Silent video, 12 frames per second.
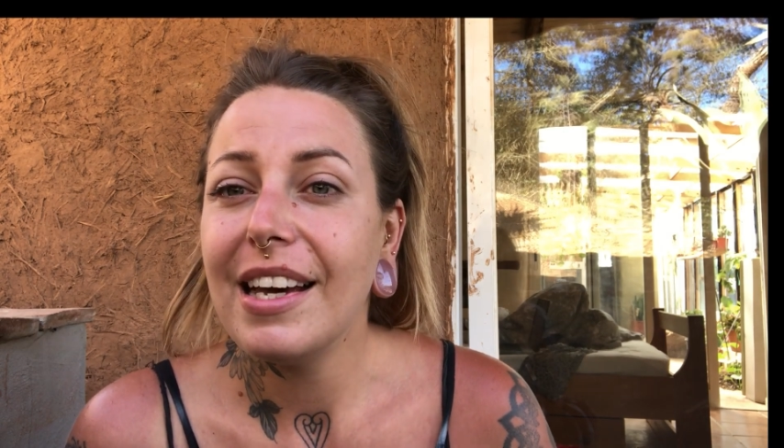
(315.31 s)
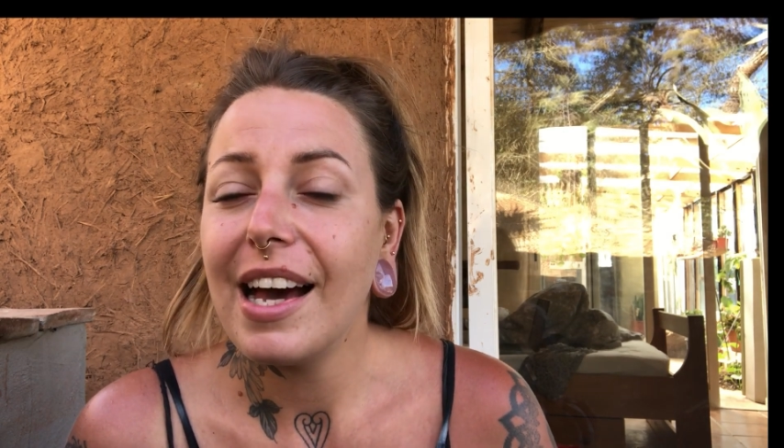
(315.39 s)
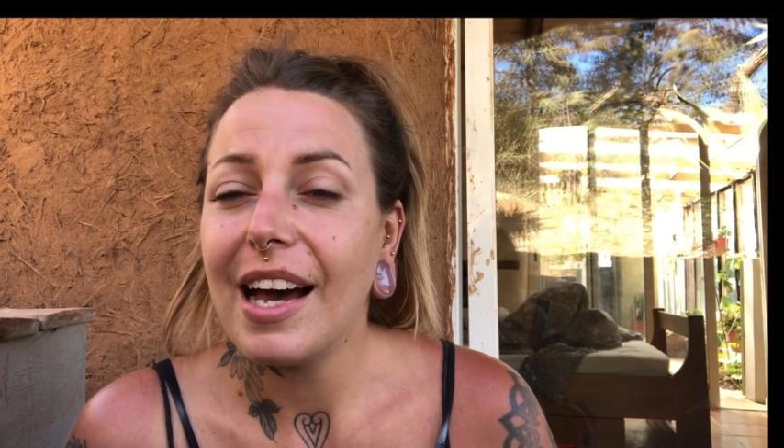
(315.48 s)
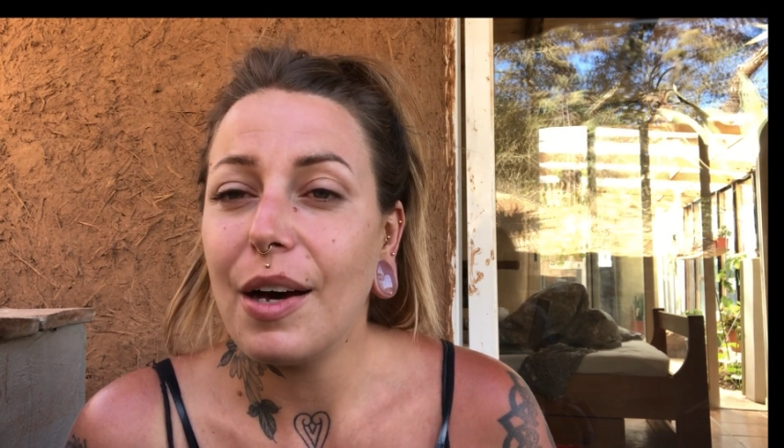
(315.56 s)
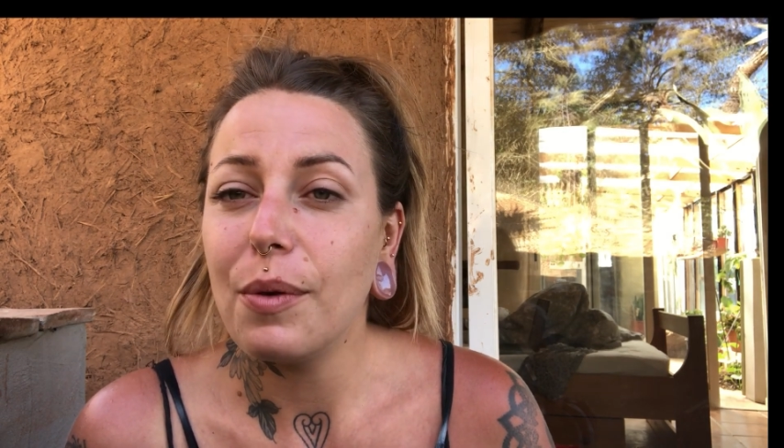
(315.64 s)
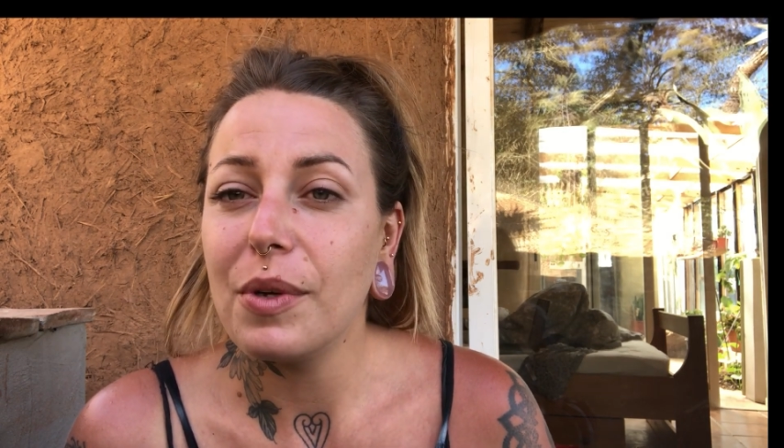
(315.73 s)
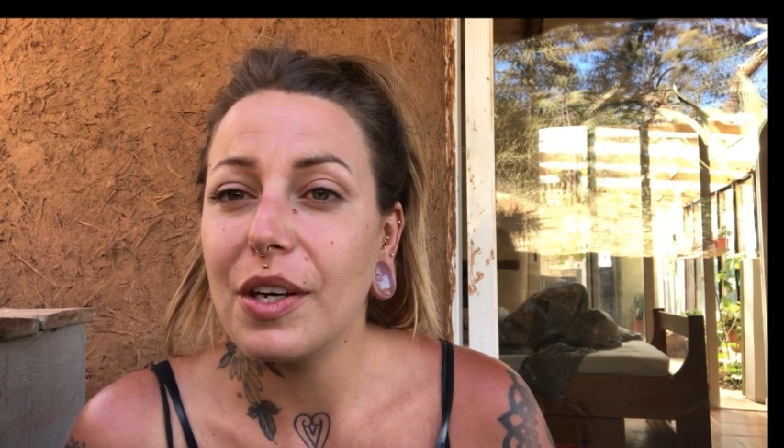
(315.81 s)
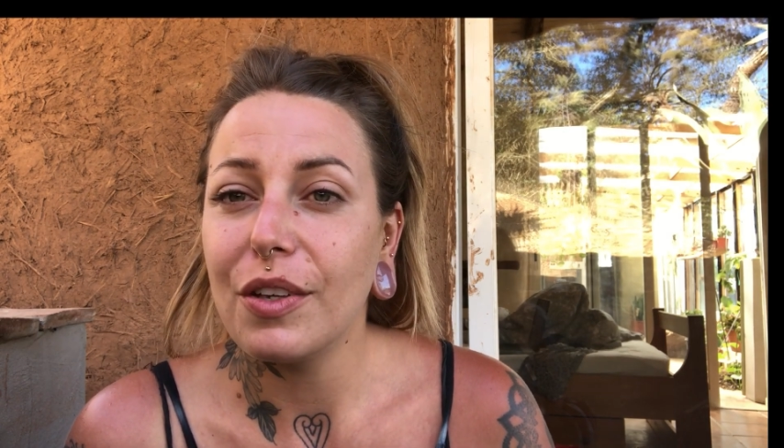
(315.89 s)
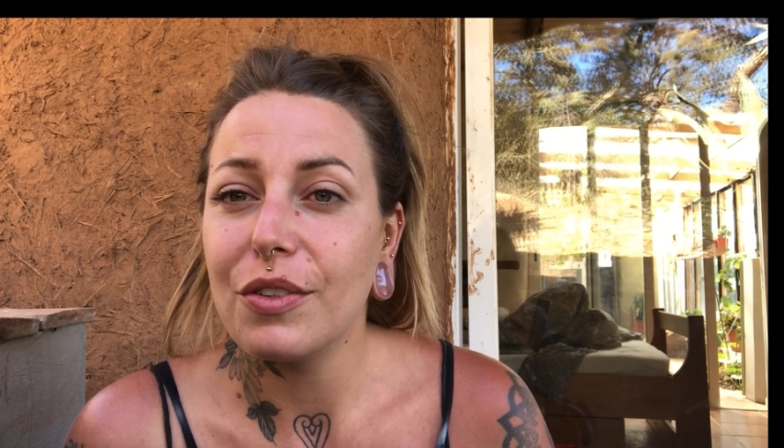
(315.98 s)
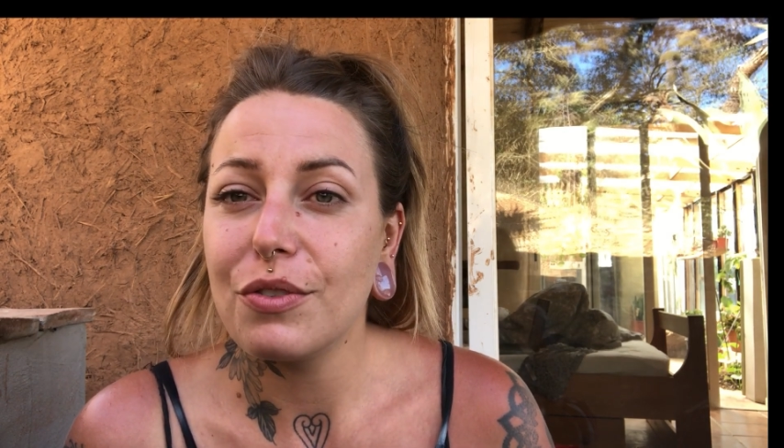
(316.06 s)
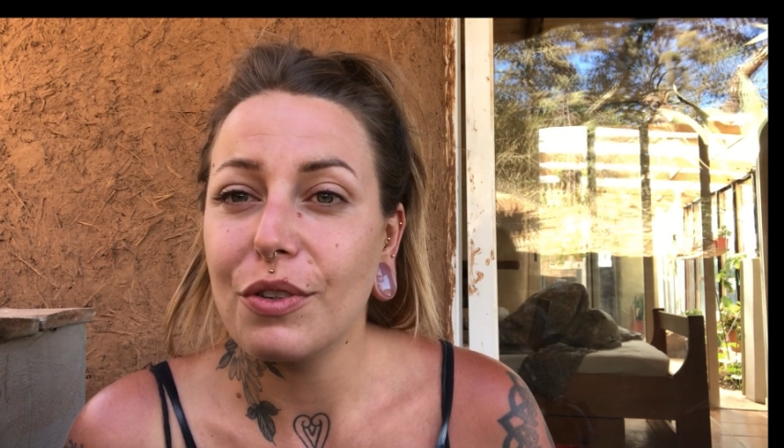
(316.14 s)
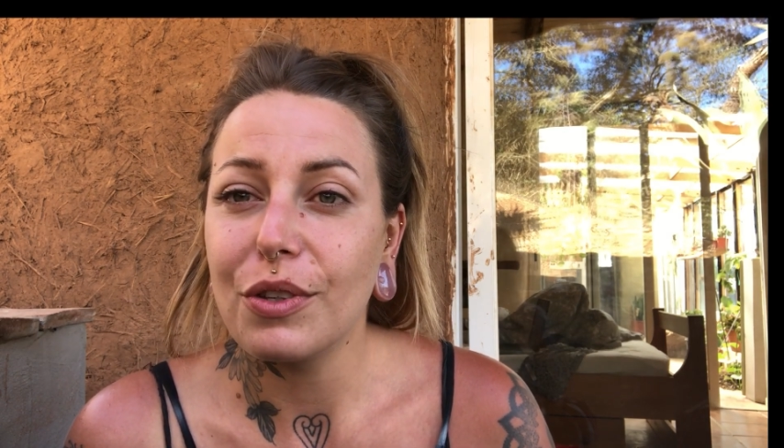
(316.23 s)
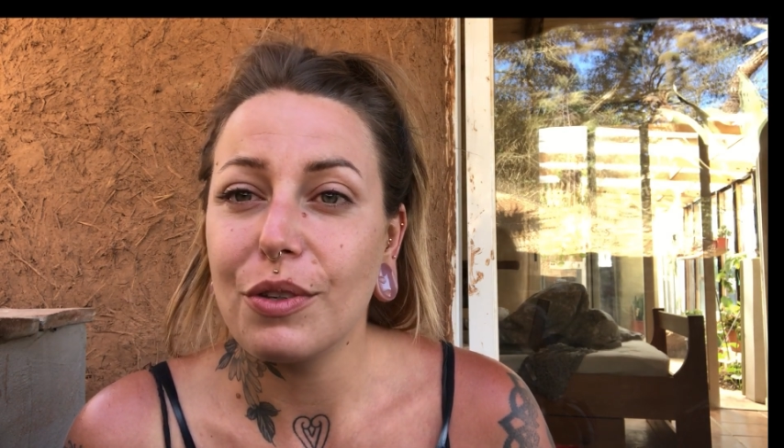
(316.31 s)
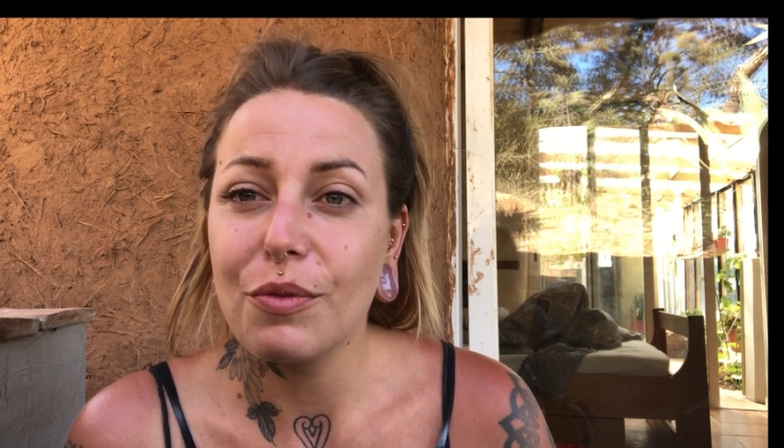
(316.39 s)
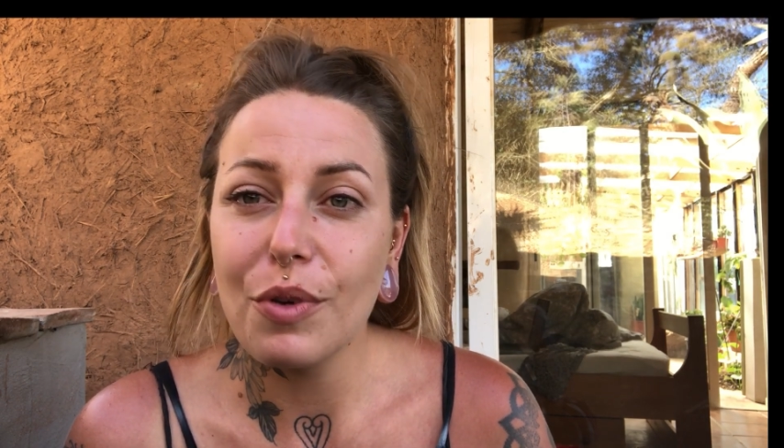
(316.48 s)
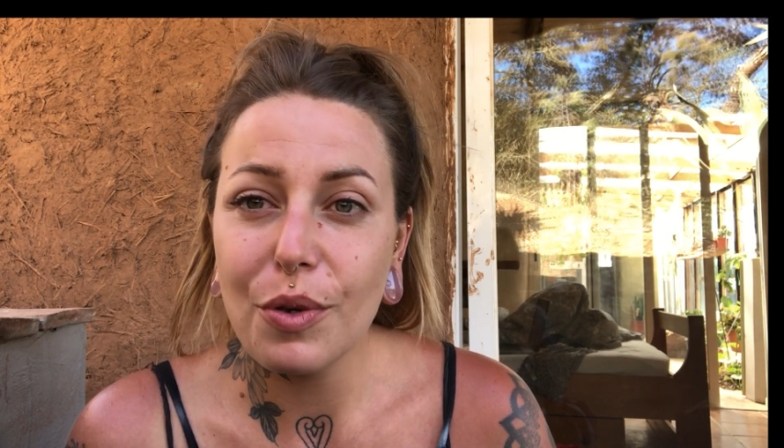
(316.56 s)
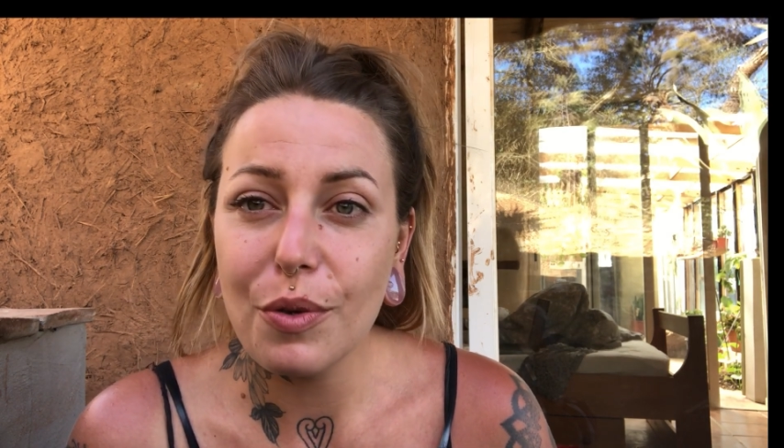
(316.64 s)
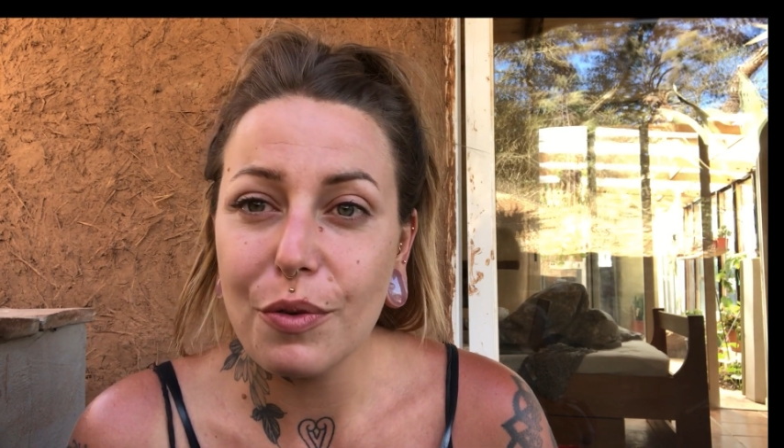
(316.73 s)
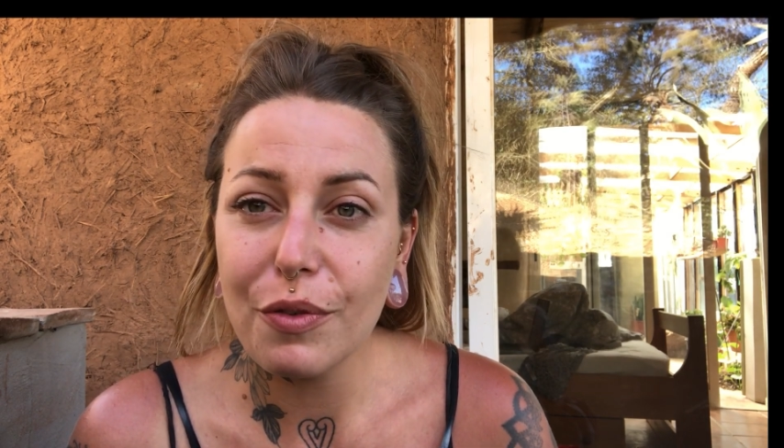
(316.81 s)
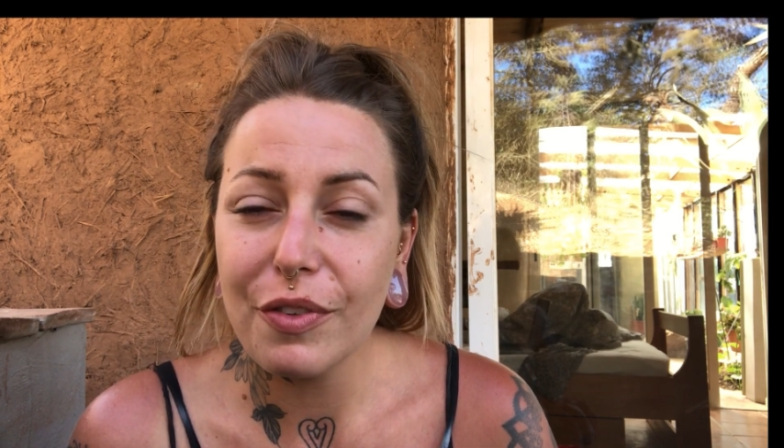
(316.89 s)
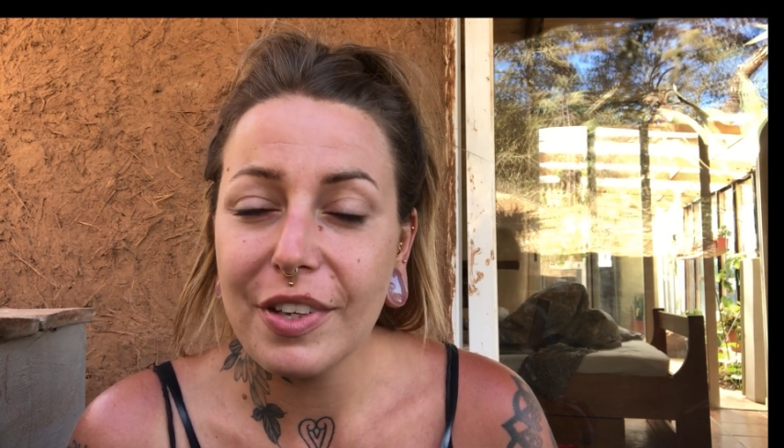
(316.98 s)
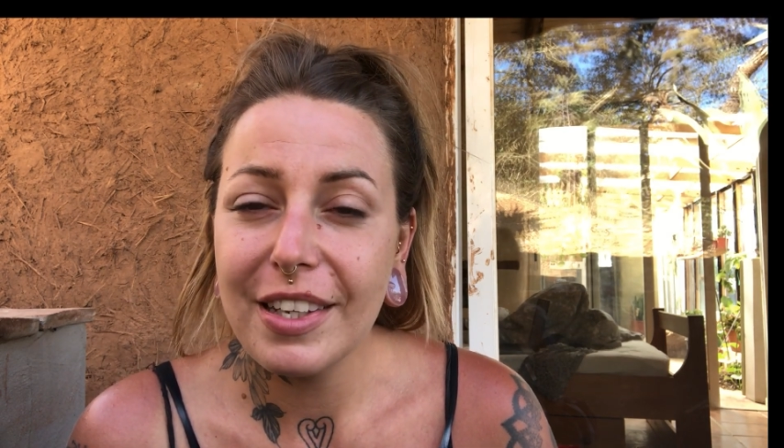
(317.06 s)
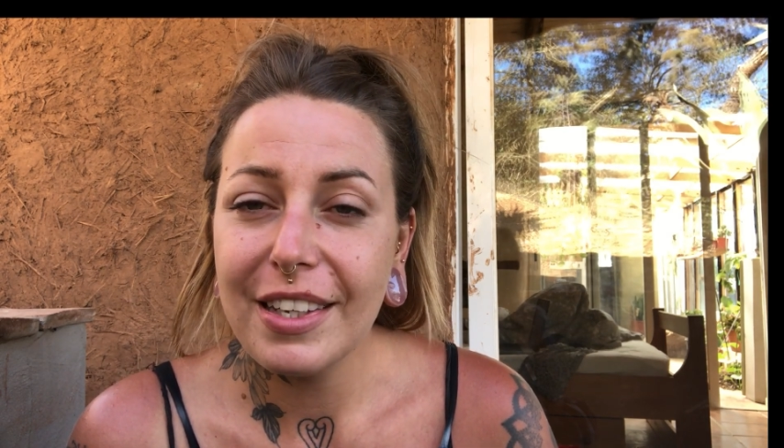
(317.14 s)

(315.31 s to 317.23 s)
how we construct the roof,